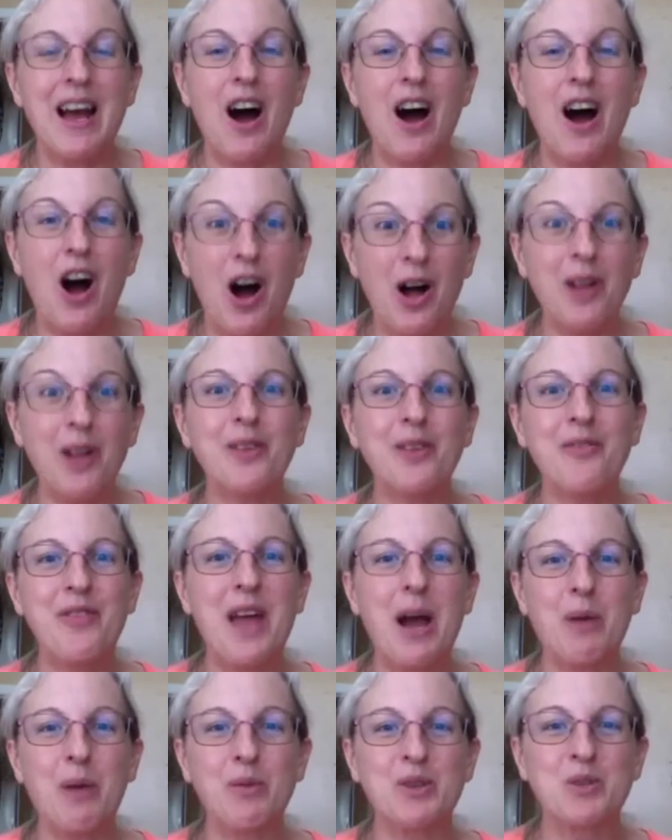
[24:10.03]
All of
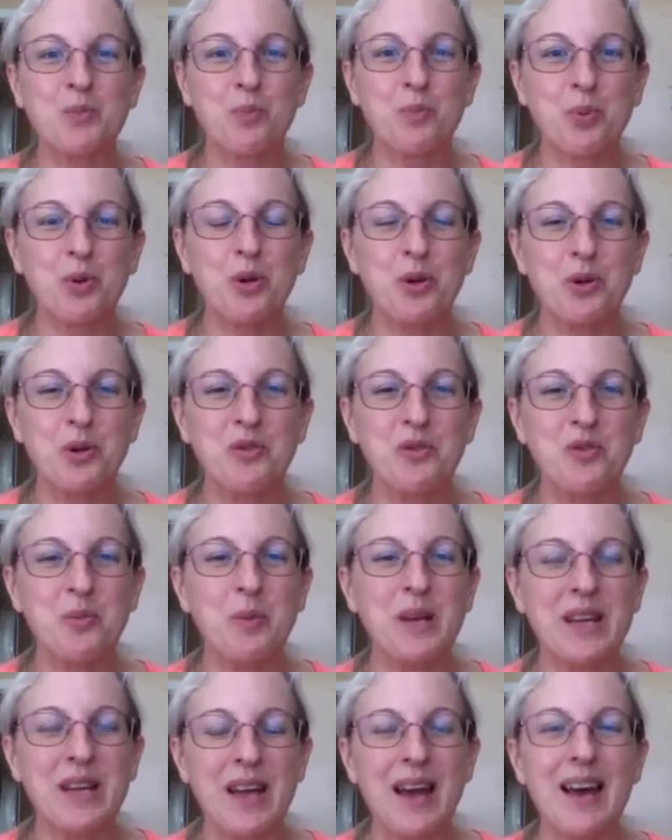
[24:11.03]
that was proved
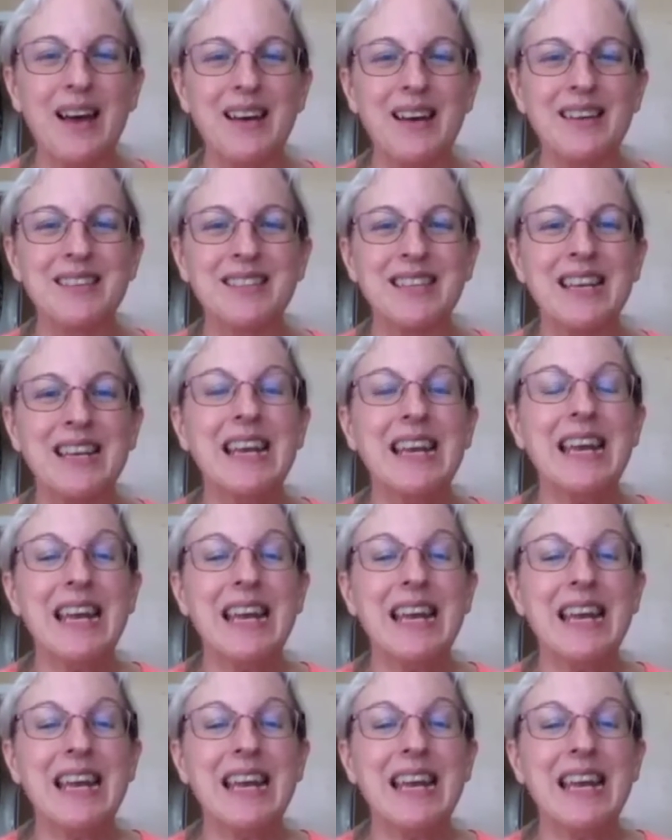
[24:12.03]
because